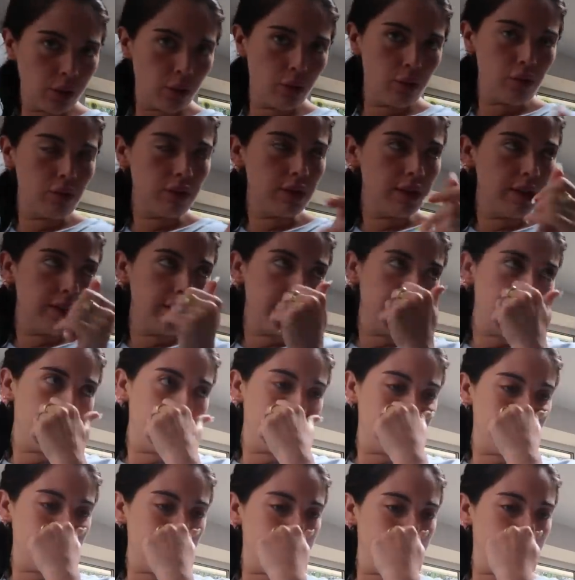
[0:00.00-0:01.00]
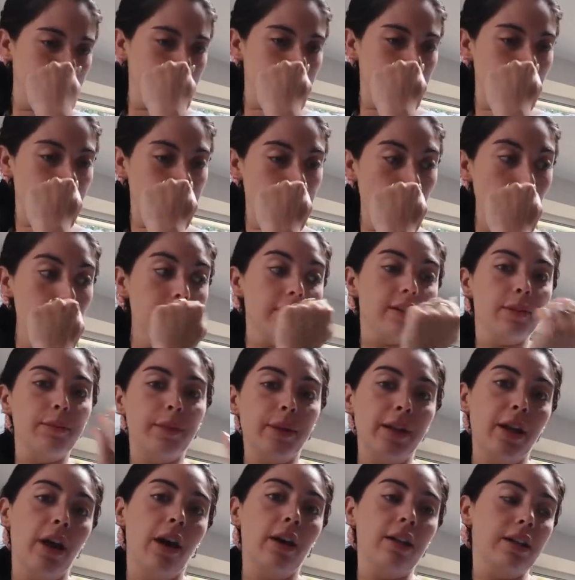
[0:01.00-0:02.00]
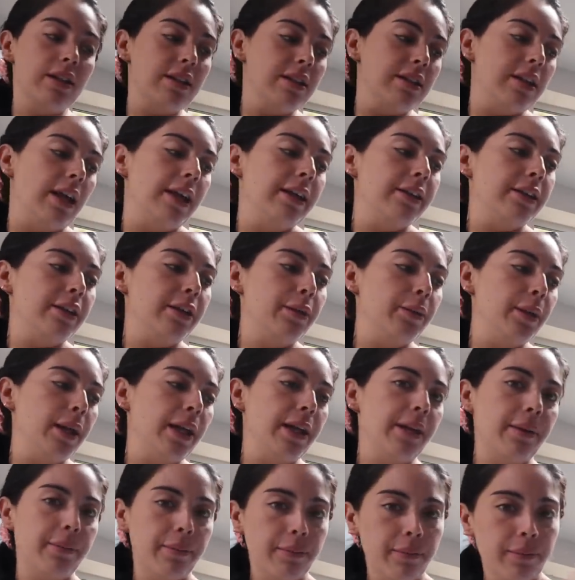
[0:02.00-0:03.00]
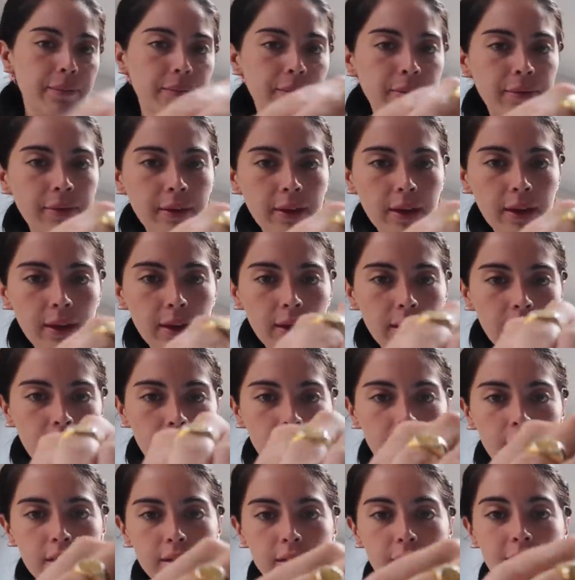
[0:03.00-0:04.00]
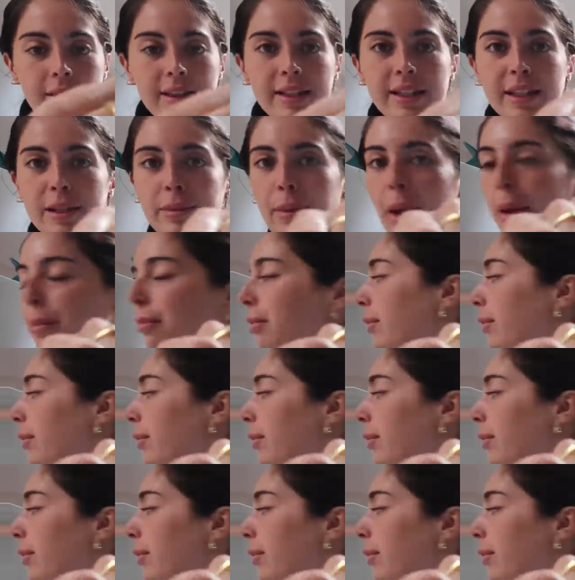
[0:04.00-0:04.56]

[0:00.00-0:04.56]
all of the frozen bananas today, do we? So this is my